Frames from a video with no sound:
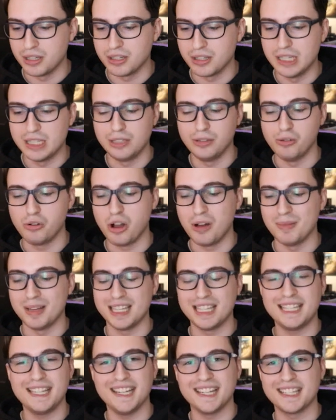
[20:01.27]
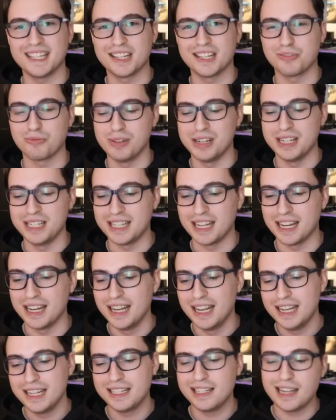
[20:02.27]
put it under this little comment, CSS
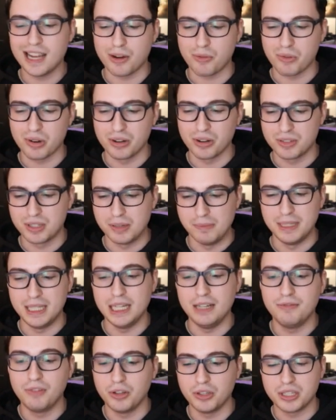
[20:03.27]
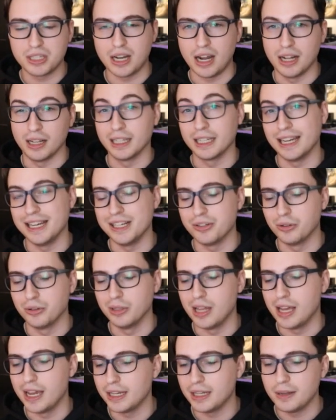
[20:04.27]
reset, to get rid of some default styling I
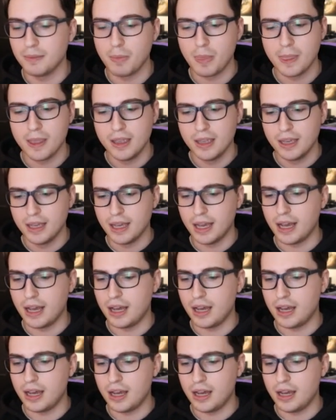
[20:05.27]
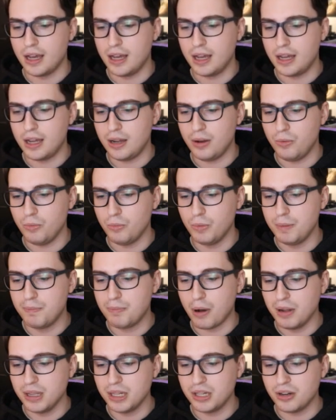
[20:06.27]
don't like.
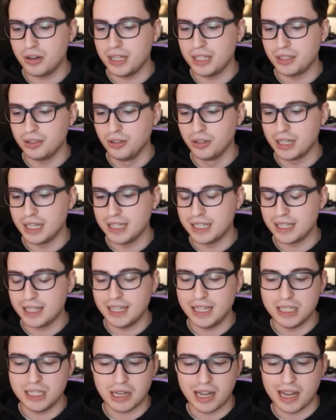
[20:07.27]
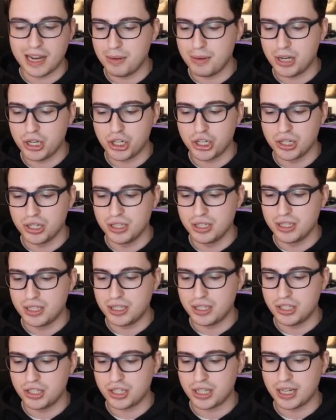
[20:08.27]
We probably don't need to look into these
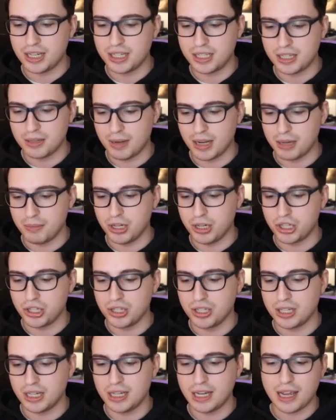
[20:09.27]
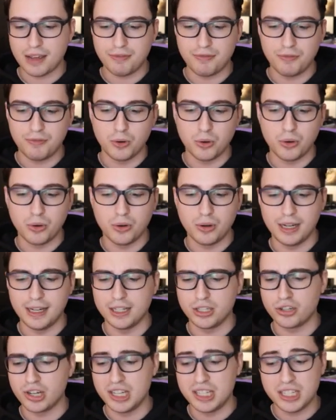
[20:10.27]
animations. Just has some animations that you have
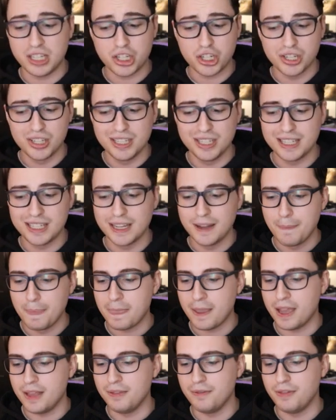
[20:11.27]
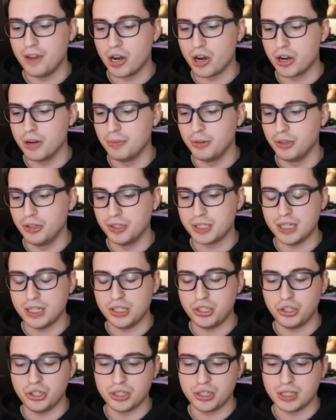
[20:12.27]
for transitions, and
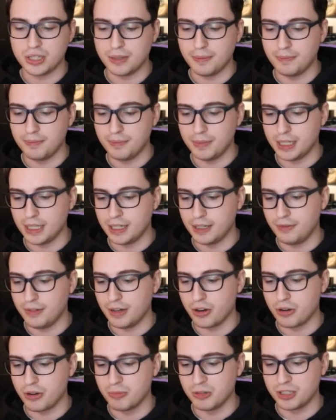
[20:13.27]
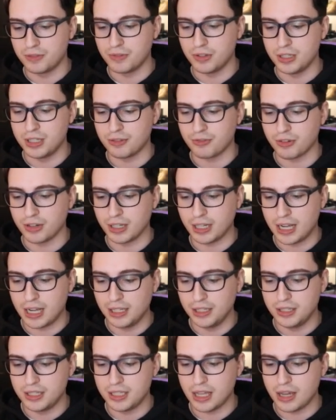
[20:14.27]
variables is just some variables for different
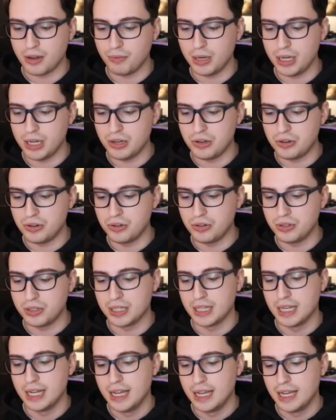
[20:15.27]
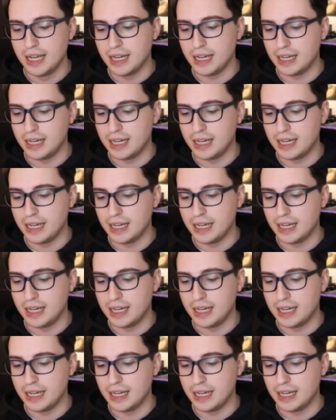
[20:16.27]
colors that we use,